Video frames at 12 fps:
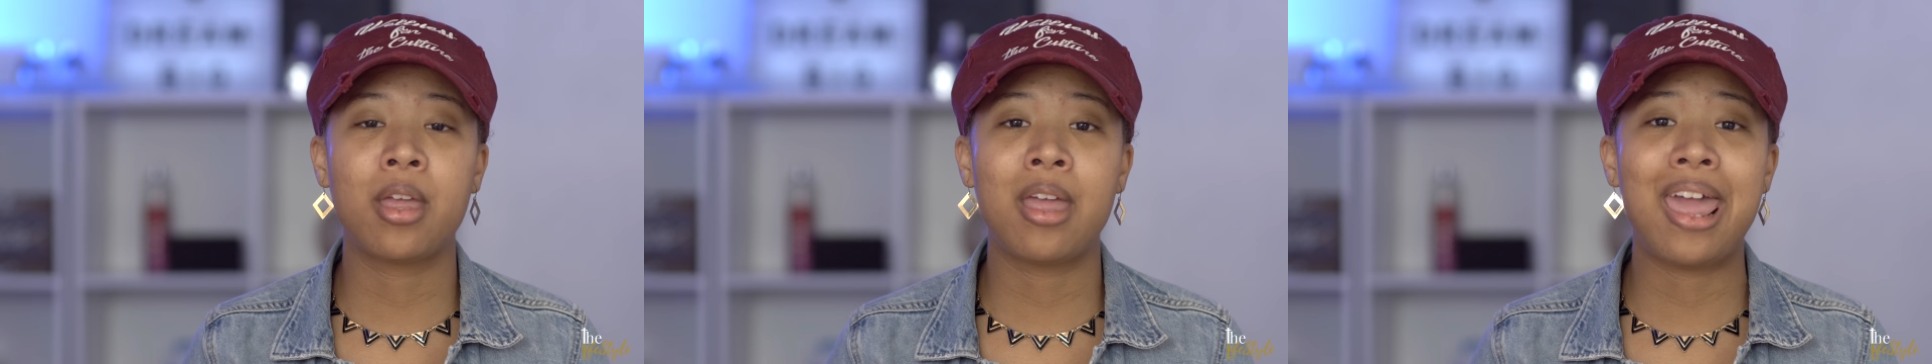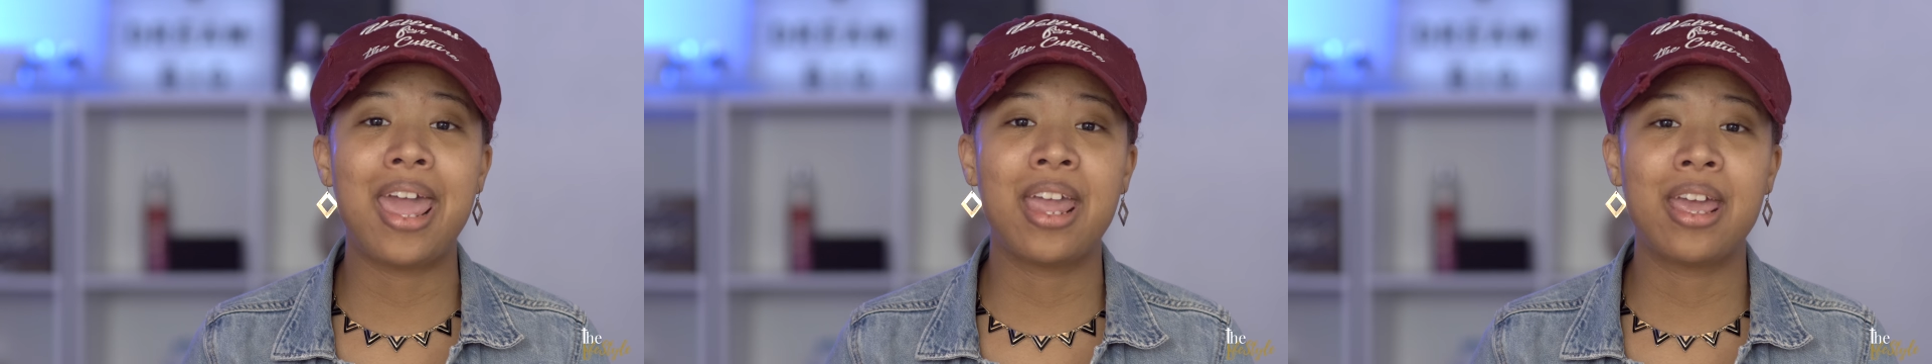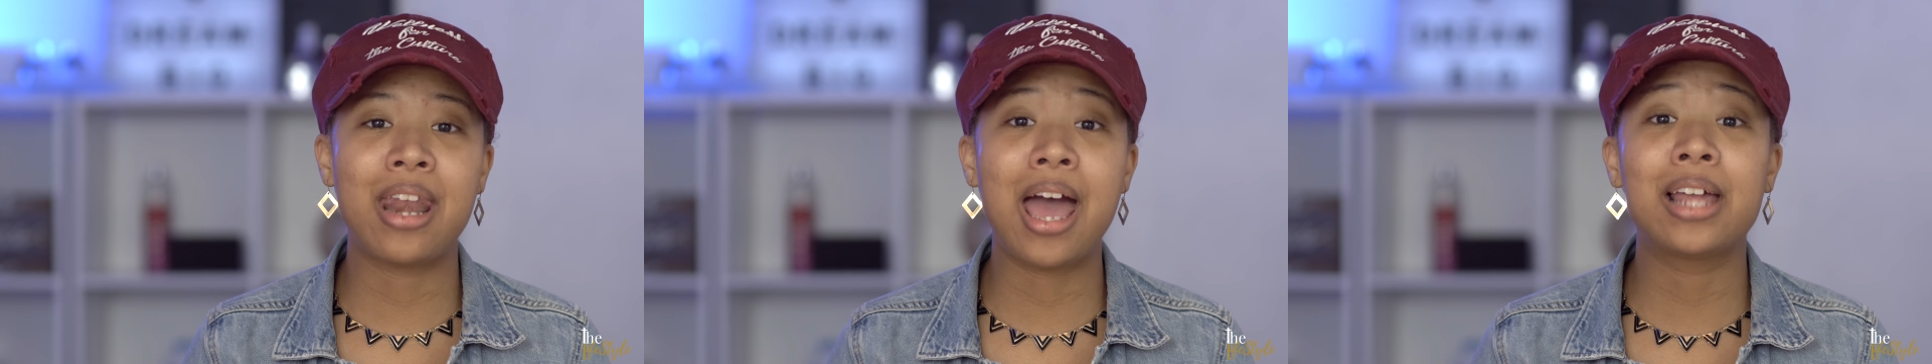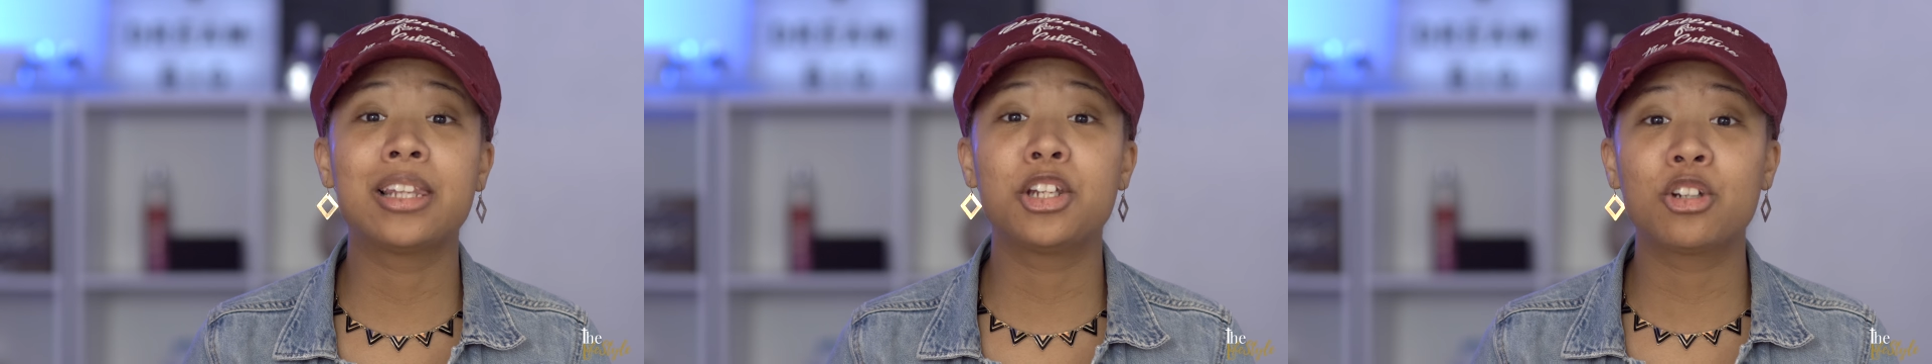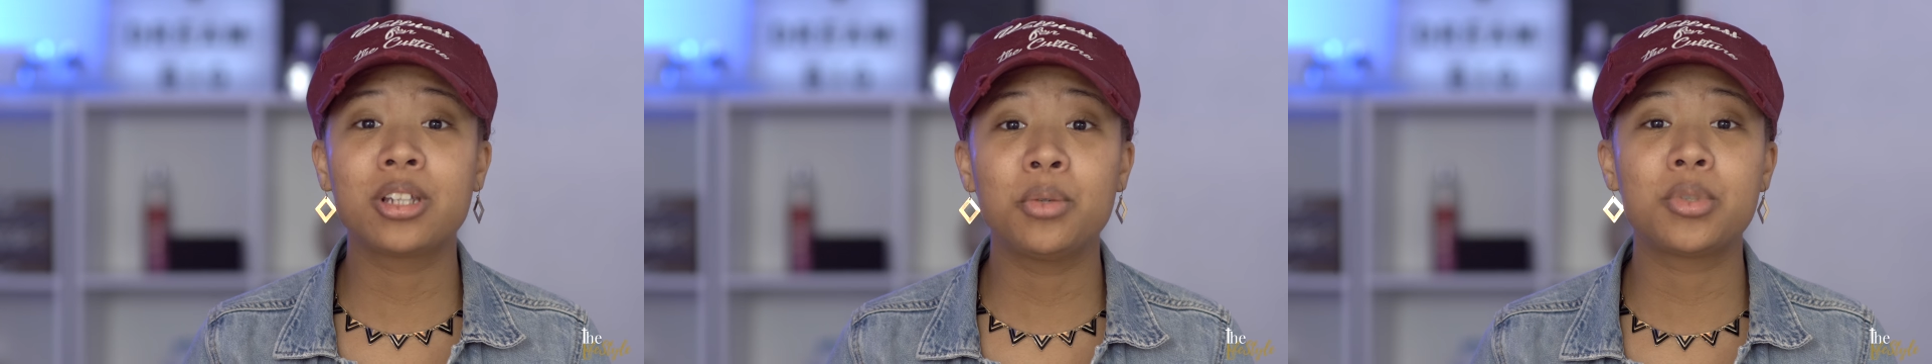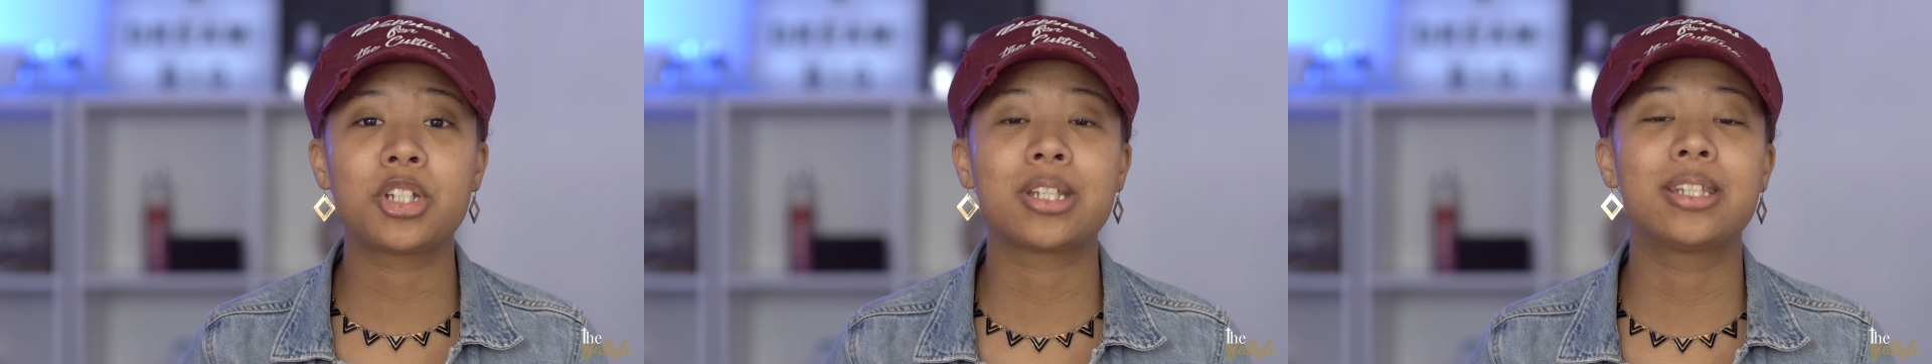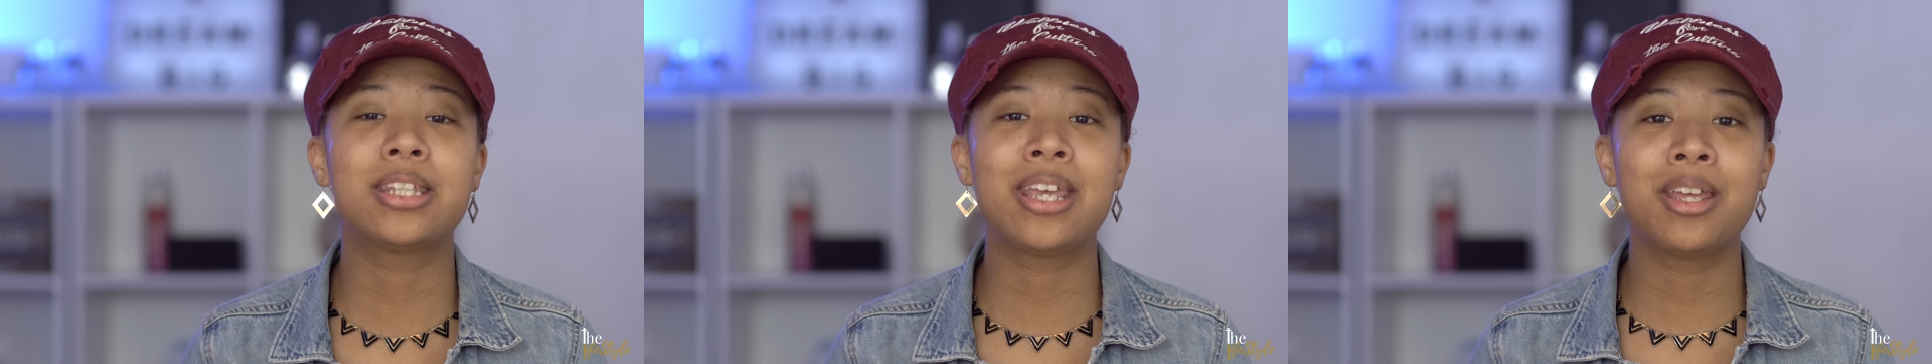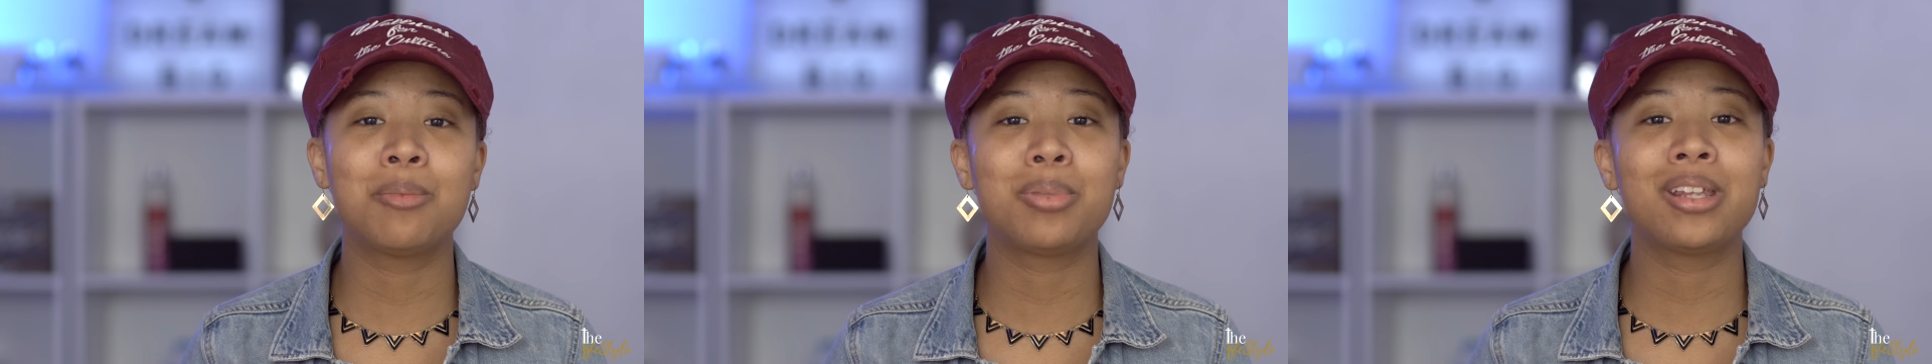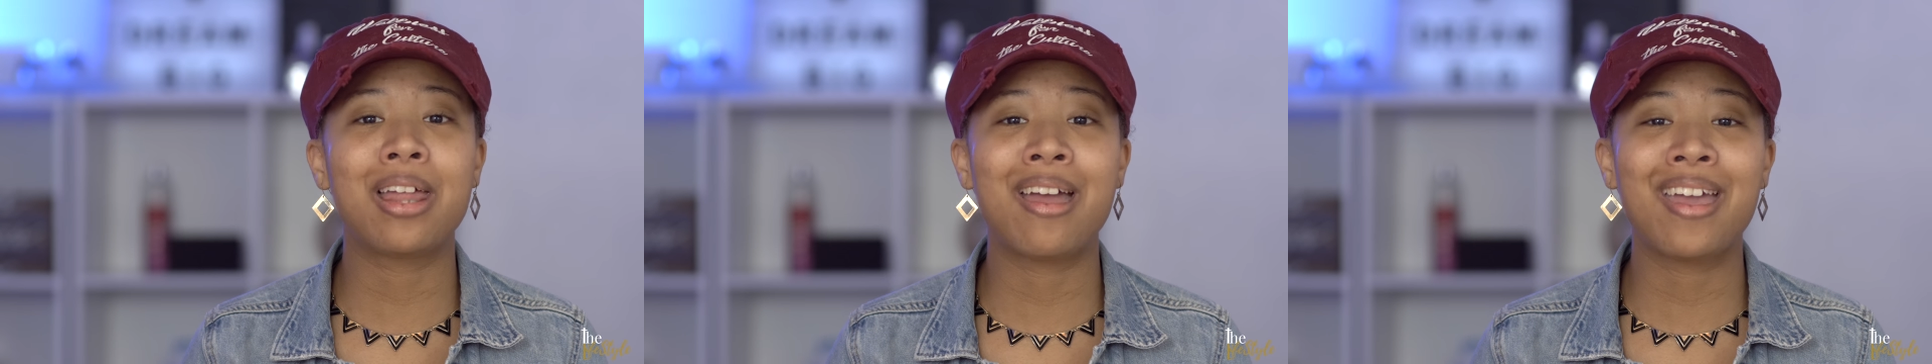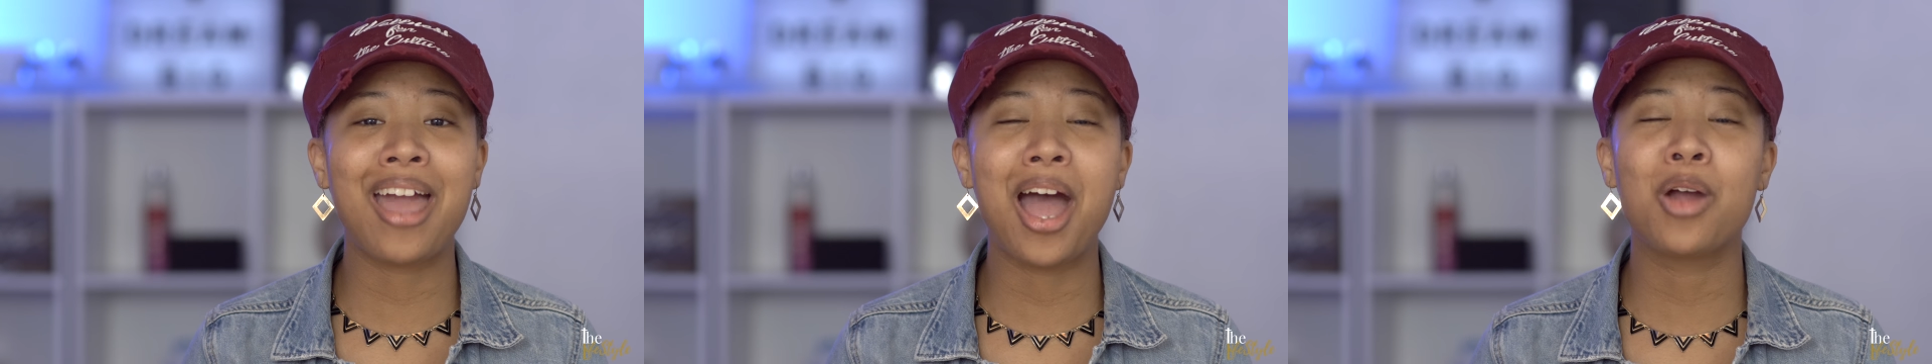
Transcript: and I literally would just sit and be like,